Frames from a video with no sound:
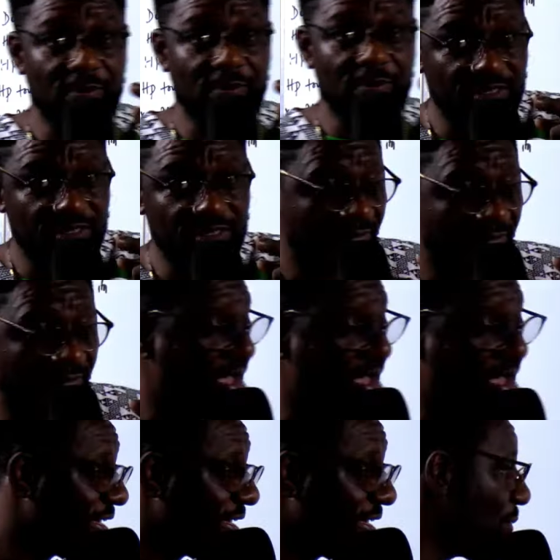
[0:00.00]
I have that coming
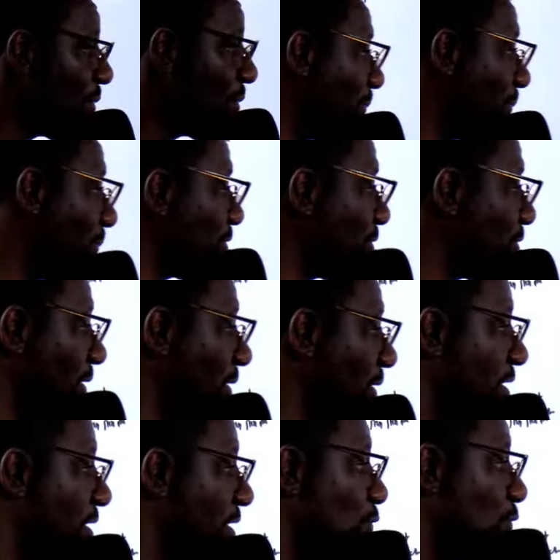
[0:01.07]
up as well. So
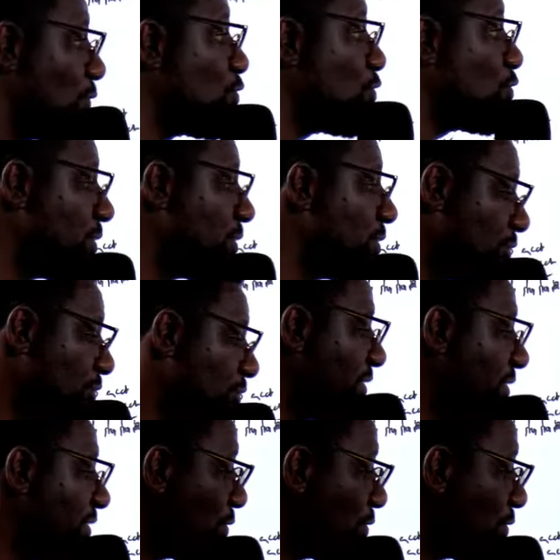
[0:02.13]
YouTube is also very good.